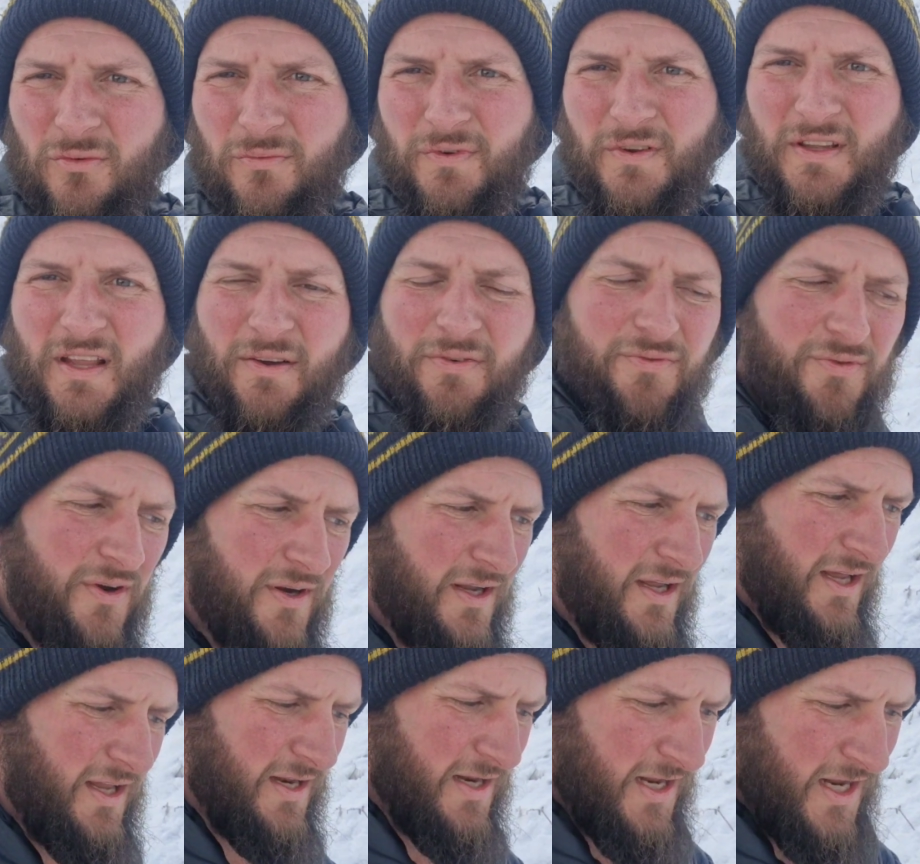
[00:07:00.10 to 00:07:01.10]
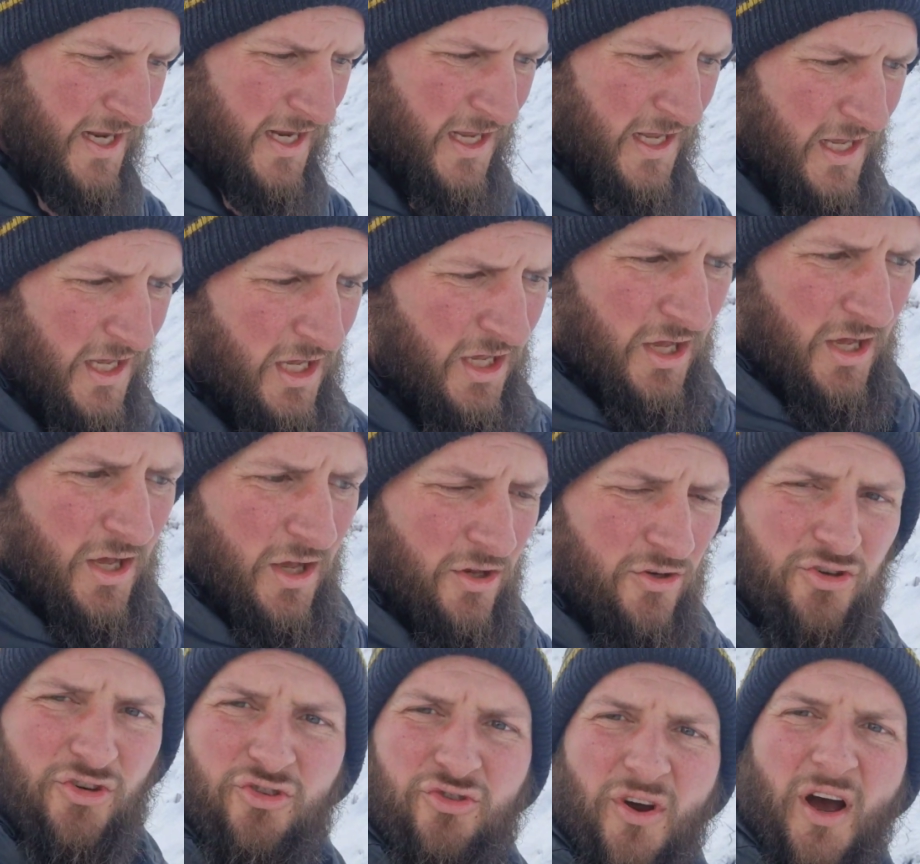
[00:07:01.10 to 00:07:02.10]
something different and
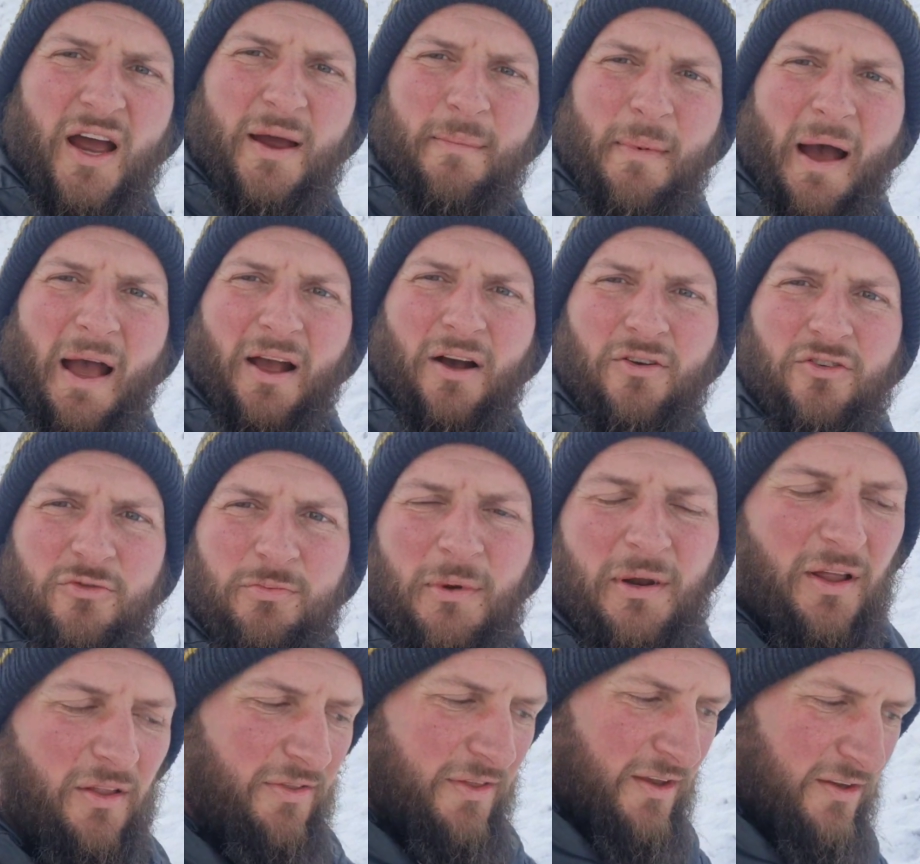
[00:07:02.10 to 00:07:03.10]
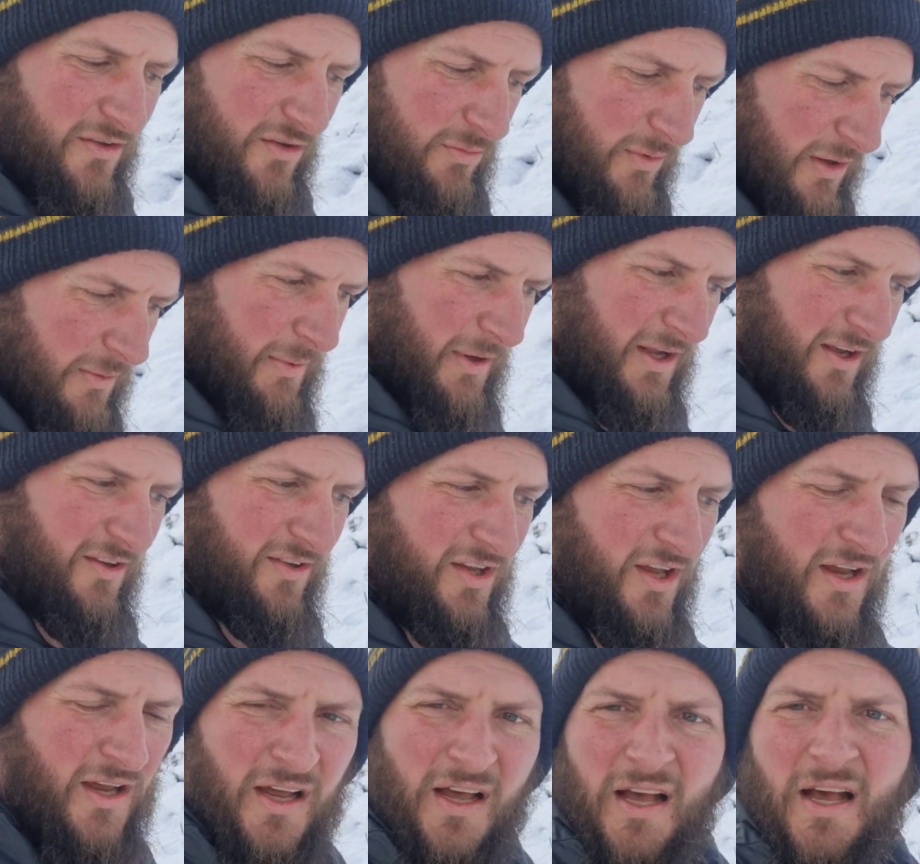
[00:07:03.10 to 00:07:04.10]
just trying my own spin on things as well,
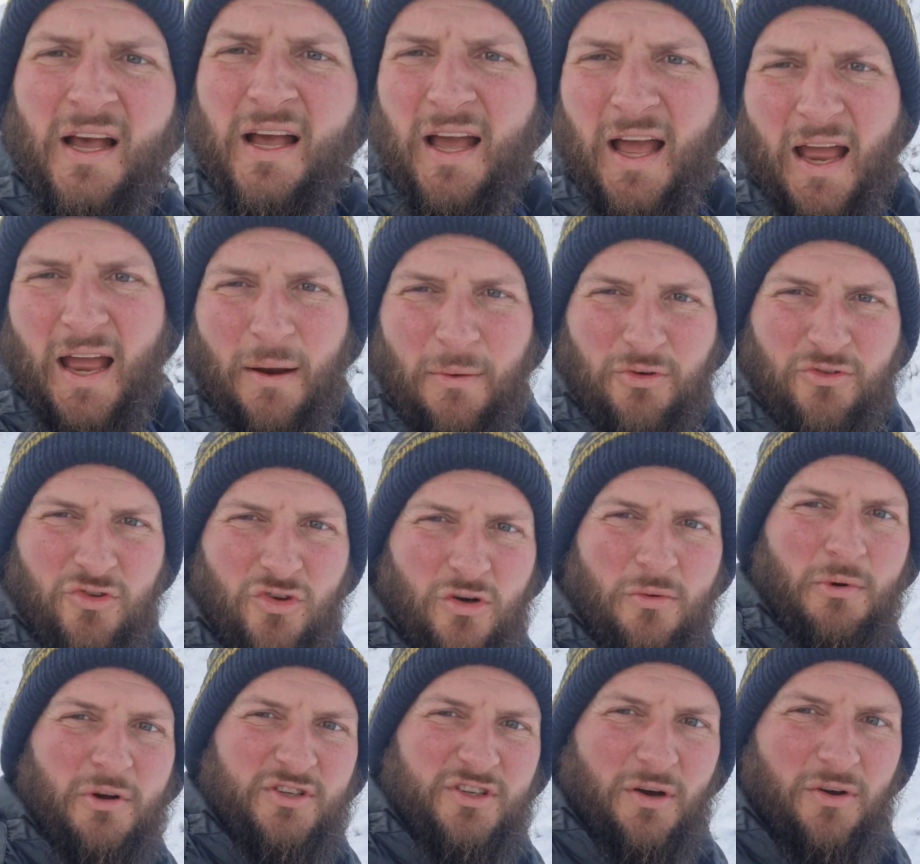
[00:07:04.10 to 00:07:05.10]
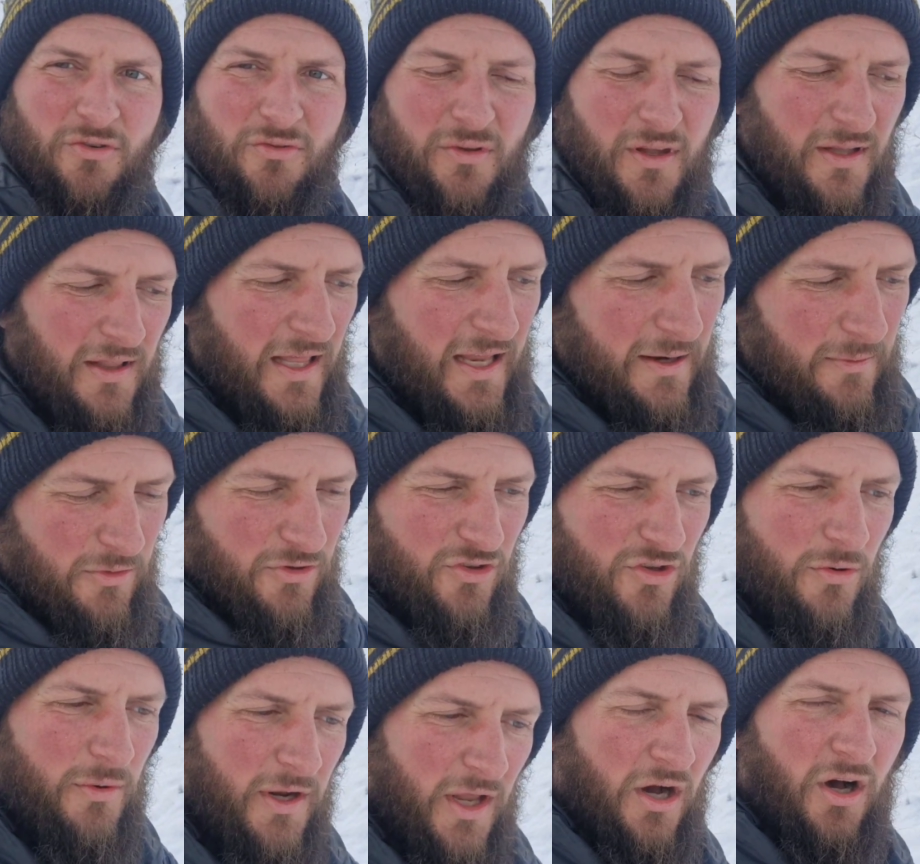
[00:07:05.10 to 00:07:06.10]
because it was too much. Leah was
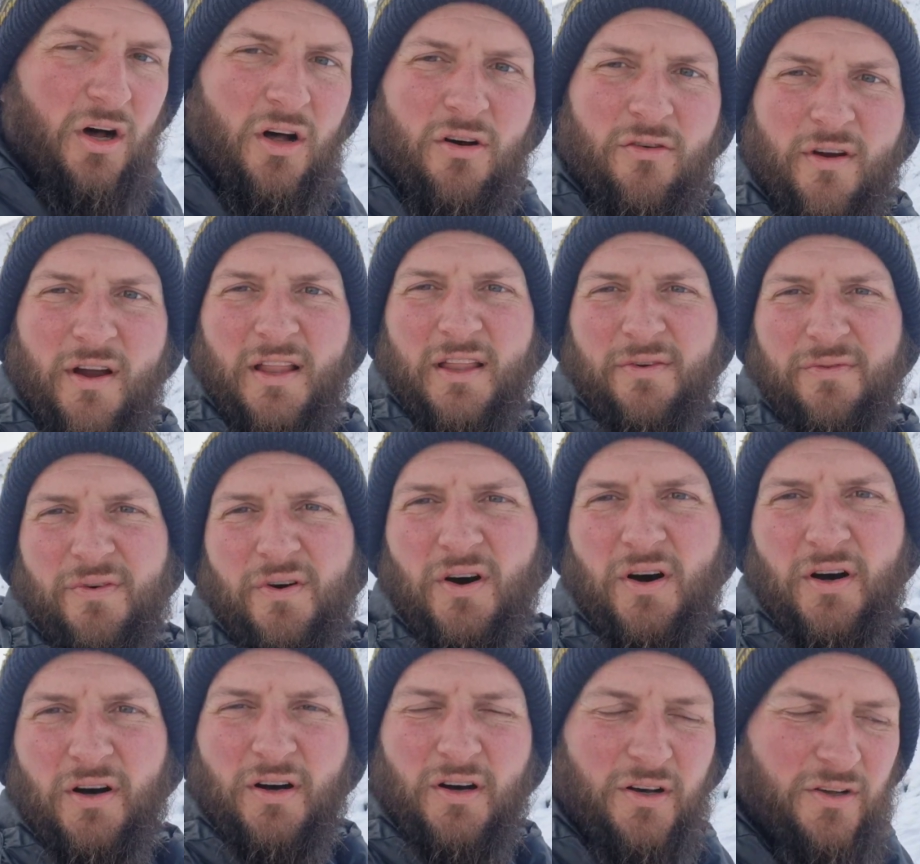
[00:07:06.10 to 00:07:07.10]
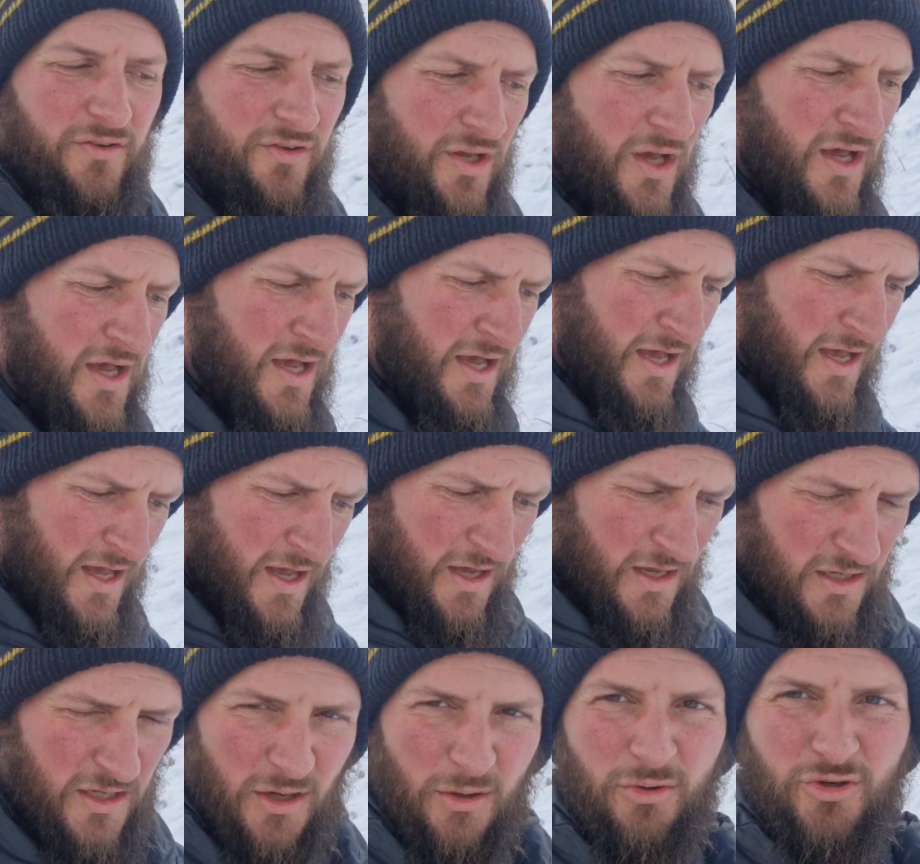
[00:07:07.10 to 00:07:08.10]
doing it all really, photos,
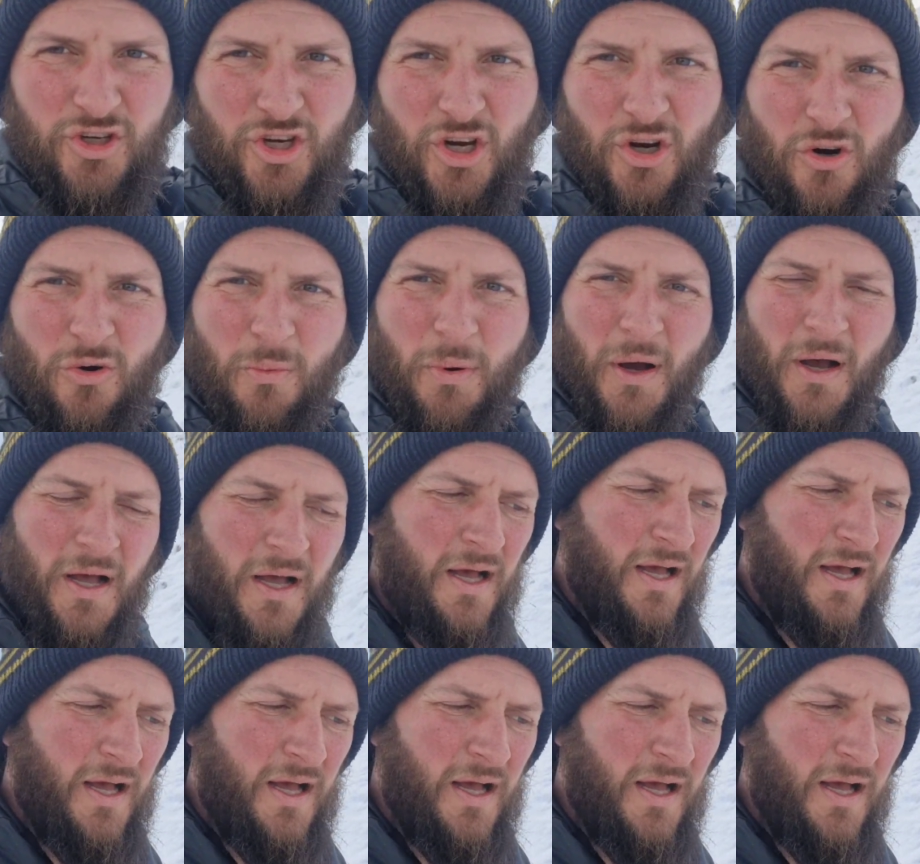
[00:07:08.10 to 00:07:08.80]
YouTube,